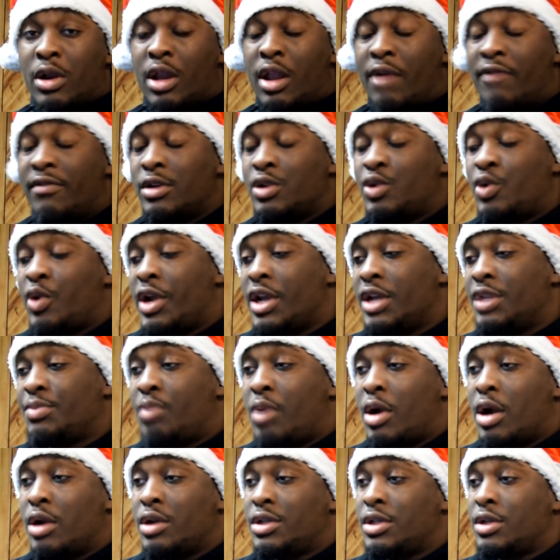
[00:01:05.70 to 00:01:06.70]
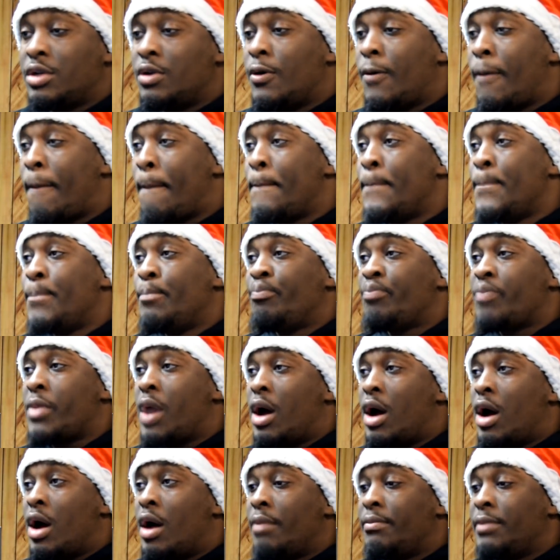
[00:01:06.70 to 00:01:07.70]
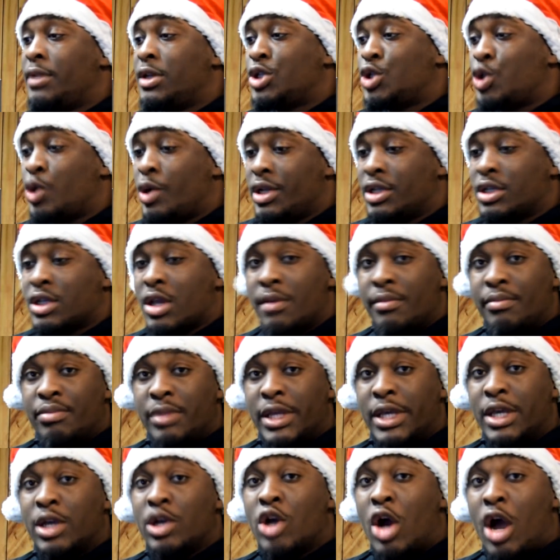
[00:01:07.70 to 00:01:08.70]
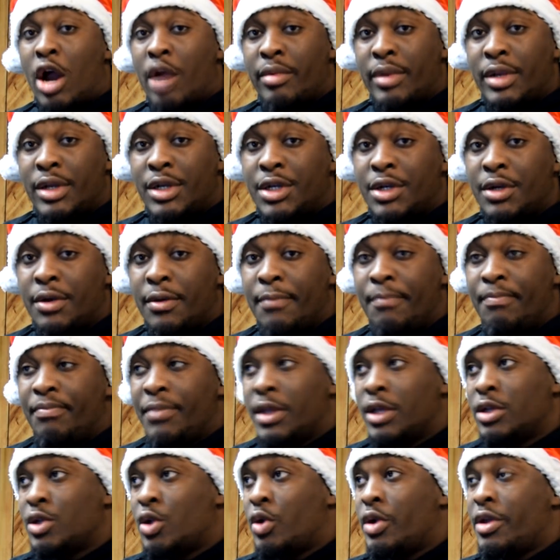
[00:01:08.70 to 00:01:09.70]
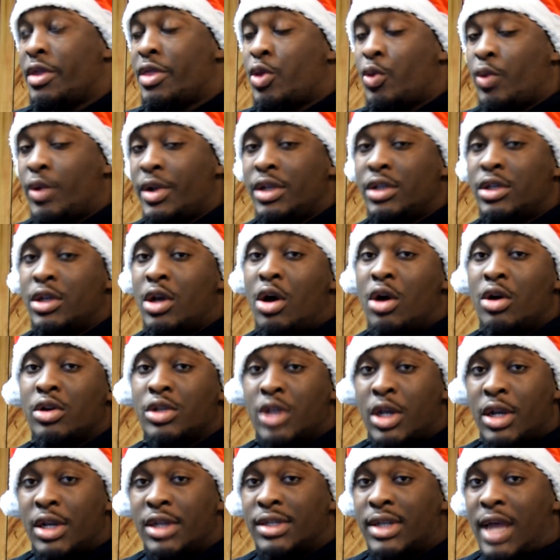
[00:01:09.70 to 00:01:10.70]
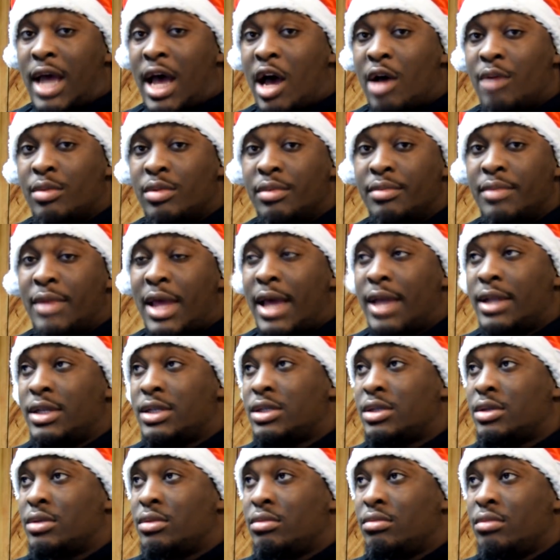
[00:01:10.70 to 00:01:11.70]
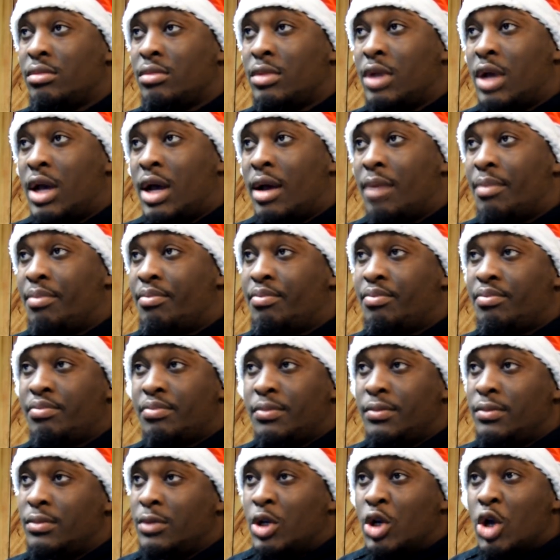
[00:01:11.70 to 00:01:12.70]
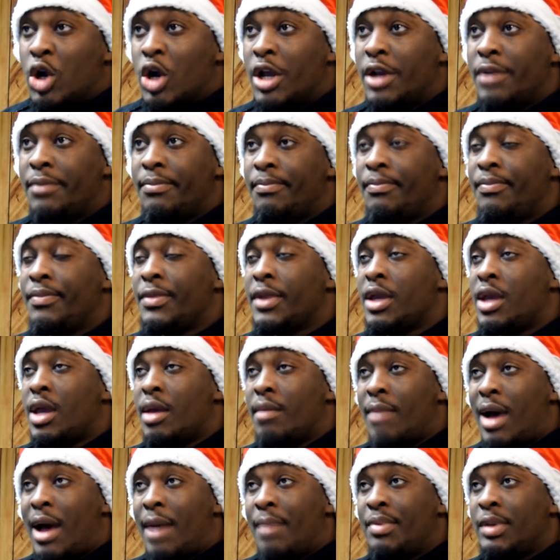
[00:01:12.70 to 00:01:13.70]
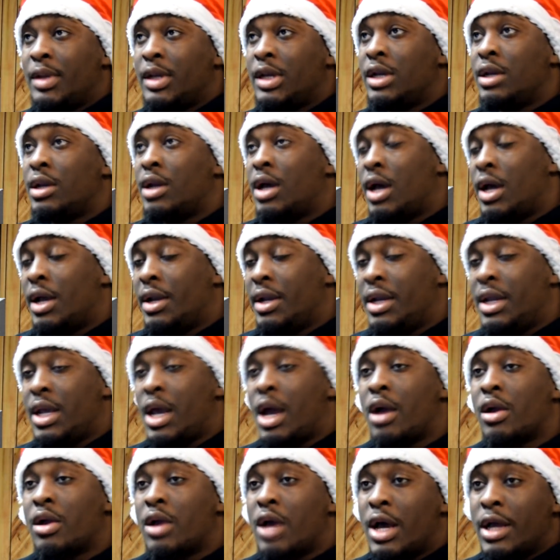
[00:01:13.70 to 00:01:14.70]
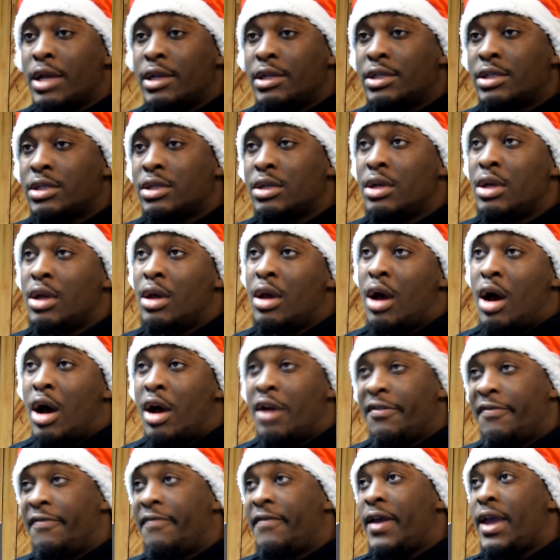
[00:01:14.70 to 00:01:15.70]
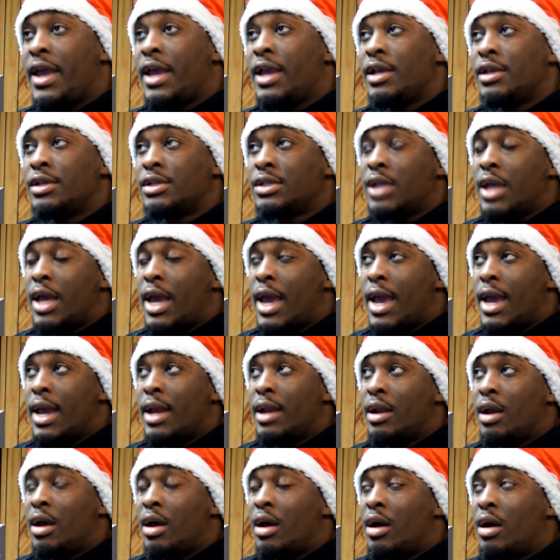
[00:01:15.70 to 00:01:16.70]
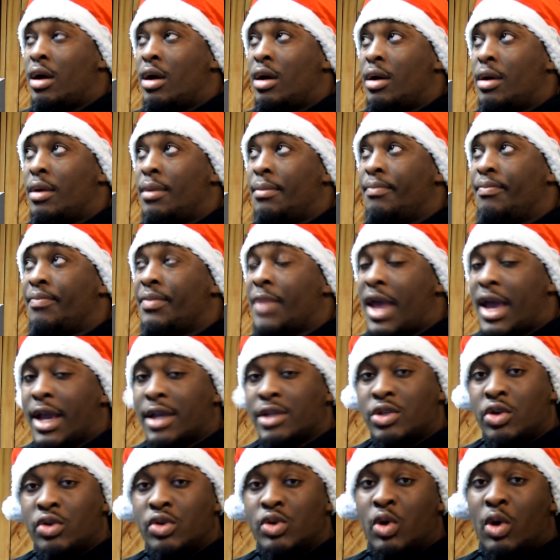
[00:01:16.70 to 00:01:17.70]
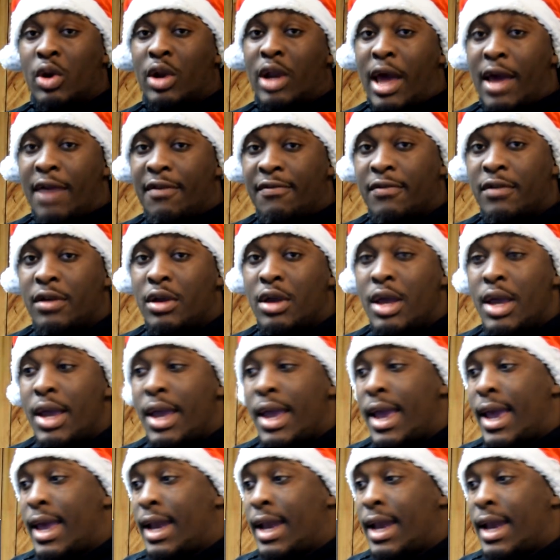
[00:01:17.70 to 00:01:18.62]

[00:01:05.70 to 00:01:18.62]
Vert, Lover's Rage Part 2. This joint is complete garbage. There's only 3 songs on this album that's good, in my opinion. Neon Guts, Unfazed, and EXO Tour Life.